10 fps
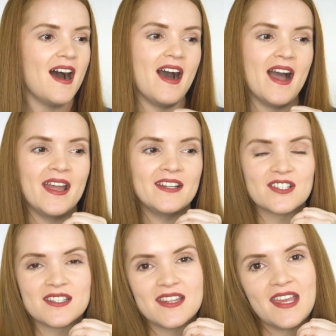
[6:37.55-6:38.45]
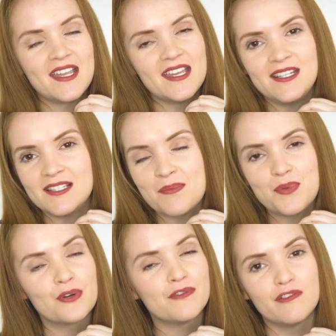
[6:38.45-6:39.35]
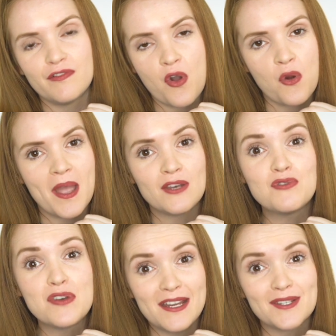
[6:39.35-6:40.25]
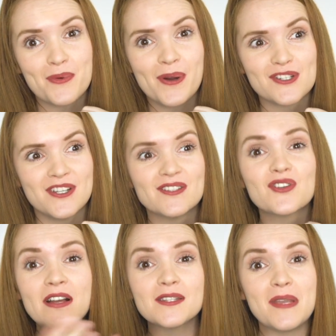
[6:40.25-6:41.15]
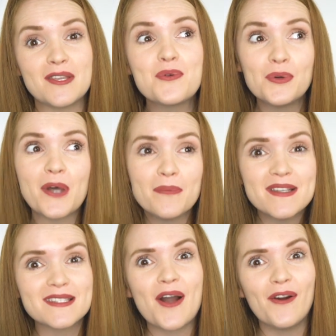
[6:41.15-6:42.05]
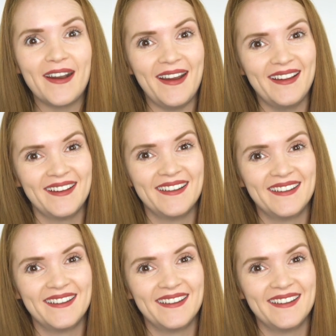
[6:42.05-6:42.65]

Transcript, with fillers: I just think it is a beautiful film and you need to watch it. Trust me, you will not be sorry.